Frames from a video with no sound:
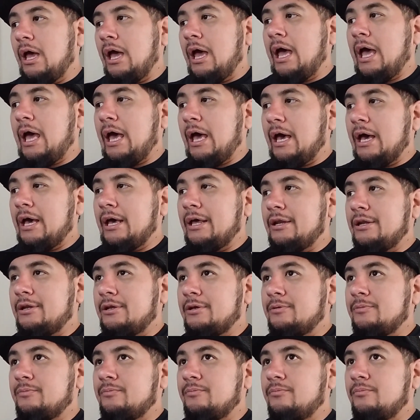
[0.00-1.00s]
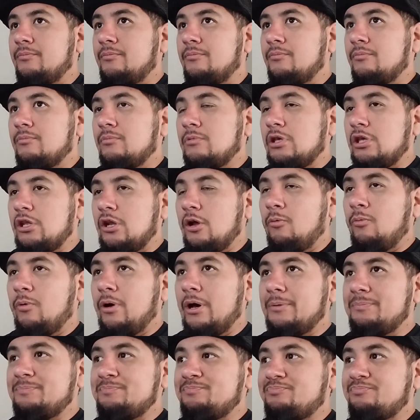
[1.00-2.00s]
and you know
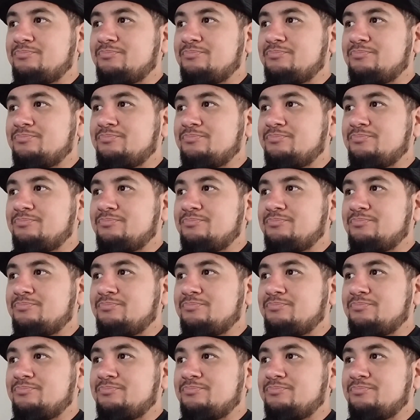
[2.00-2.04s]
what?